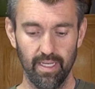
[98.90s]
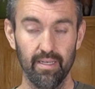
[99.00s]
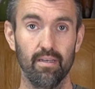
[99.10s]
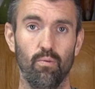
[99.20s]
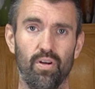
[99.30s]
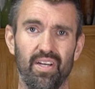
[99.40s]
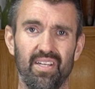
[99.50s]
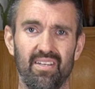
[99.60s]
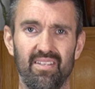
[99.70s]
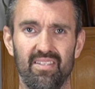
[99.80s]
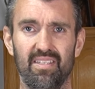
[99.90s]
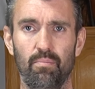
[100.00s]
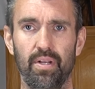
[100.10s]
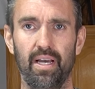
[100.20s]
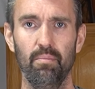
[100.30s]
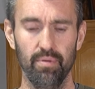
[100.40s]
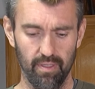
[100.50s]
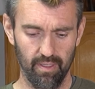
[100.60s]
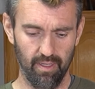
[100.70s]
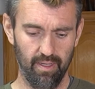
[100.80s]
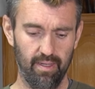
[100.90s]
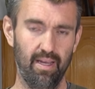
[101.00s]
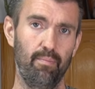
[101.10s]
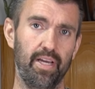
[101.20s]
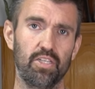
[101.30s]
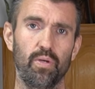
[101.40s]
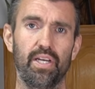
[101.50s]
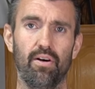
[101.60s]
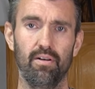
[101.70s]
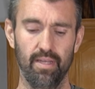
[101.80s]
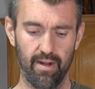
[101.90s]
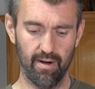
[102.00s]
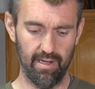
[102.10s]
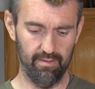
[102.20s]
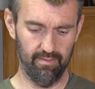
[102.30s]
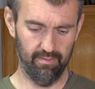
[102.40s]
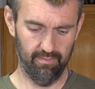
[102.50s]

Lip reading: Okay, we're gonna zip it up and make sure we get all the air out.